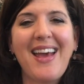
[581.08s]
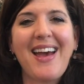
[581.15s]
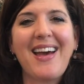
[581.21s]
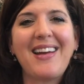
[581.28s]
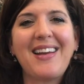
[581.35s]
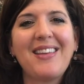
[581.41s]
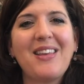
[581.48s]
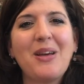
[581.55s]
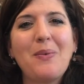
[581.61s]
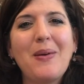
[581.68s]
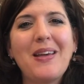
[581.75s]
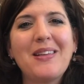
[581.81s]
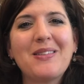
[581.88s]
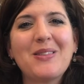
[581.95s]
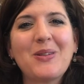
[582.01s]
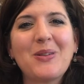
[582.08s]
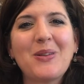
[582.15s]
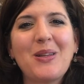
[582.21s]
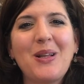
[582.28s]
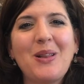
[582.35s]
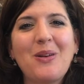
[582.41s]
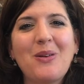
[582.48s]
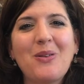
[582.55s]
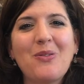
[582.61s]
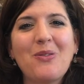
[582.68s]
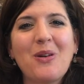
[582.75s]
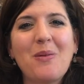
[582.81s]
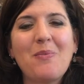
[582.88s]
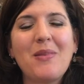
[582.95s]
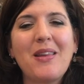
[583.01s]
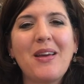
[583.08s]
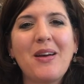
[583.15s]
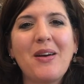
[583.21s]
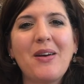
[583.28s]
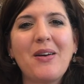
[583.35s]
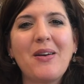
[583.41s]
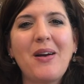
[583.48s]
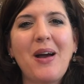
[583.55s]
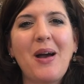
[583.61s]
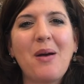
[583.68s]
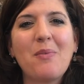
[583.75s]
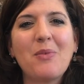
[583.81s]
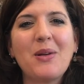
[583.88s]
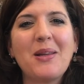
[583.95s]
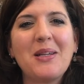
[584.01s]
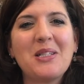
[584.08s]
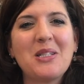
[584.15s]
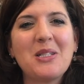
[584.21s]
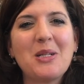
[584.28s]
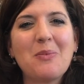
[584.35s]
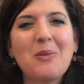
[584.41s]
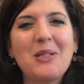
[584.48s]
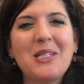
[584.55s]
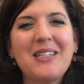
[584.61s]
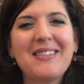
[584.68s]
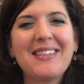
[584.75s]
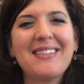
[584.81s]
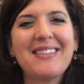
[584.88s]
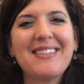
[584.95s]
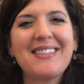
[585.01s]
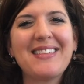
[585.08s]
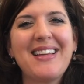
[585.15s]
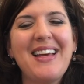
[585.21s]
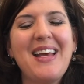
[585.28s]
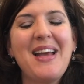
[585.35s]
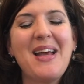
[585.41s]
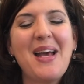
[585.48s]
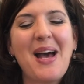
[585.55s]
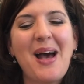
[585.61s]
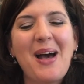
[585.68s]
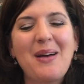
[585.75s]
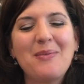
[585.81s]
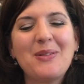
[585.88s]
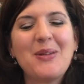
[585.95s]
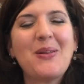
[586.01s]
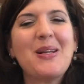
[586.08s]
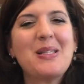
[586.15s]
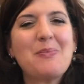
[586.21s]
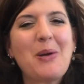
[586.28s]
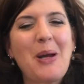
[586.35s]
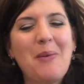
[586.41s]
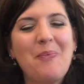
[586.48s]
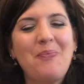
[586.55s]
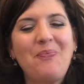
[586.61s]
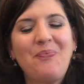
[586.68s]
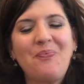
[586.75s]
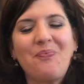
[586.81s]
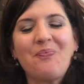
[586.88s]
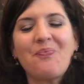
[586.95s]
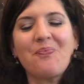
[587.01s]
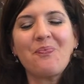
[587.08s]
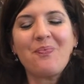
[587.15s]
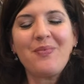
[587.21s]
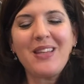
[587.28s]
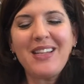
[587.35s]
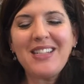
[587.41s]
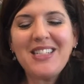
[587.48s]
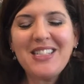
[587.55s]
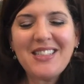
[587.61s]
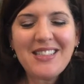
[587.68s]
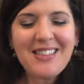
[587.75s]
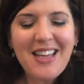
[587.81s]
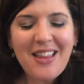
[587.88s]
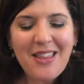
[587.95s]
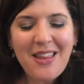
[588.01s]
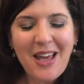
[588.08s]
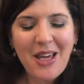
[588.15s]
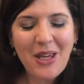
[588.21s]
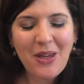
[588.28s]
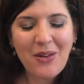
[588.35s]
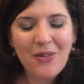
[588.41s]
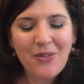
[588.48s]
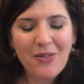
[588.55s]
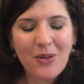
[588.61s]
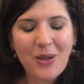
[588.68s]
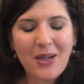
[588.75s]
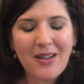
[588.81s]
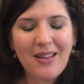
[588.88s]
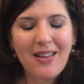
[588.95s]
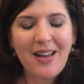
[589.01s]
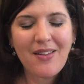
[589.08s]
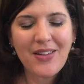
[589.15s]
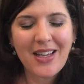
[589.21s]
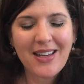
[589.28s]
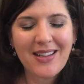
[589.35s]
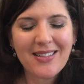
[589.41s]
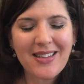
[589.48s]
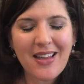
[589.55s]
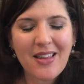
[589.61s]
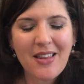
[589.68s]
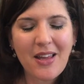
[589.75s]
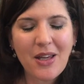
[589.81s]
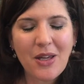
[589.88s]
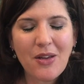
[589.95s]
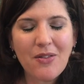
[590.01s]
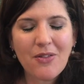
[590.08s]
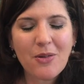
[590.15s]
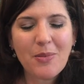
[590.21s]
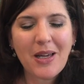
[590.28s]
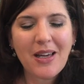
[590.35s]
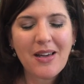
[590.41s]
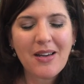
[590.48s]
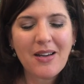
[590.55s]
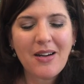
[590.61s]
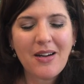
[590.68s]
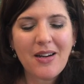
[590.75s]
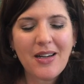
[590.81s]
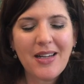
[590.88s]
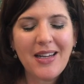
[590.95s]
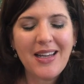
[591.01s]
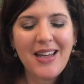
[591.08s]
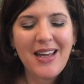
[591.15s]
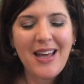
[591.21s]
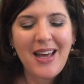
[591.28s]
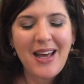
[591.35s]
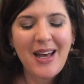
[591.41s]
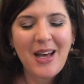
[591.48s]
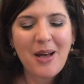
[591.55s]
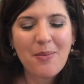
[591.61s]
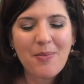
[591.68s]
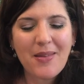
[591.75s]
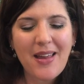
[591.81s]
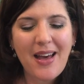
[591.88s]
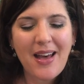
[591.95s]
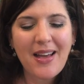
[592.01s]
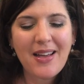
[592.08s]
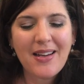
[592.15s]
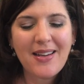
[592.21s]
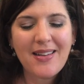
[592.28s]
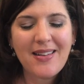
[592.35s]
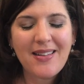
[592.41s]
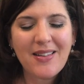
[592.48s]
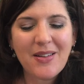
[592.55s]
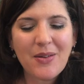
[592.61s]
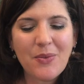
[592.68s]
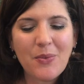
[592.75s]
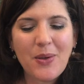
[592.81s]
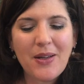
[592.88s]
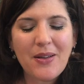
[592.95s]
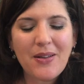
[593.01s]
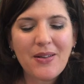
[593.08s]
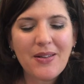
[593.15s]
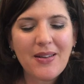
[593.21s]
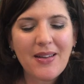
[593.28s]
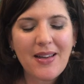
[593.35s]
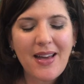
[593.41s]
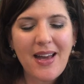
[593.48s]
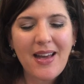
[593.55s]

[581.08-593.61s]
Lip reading: And I think we can certainly learn from their relationship with Jesus. So let's pray. Jesus, I thank you for loving us. I thank you for being a God that will